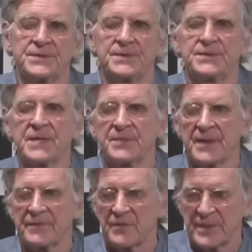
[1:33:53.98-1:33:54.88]
deep
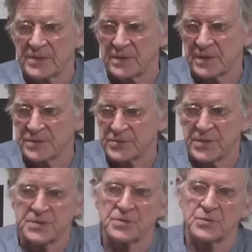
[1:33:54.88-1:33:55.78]
level of mental
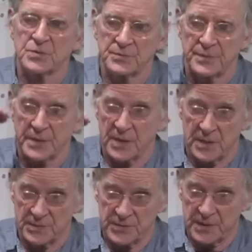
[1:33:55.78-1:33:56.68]
concentration, you can be
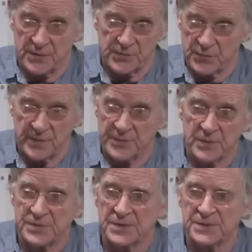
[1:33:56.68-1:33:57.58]
concentrated through
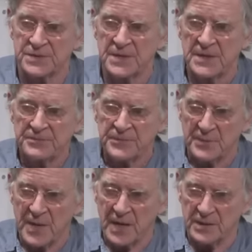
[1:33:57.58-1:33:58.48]
hypnosis,
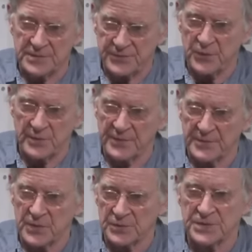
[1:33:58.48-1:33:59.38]
mild form of
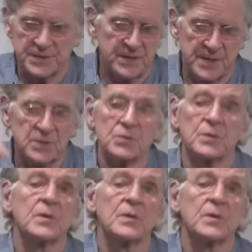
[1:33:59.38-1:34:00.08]
hypnosis, and then you will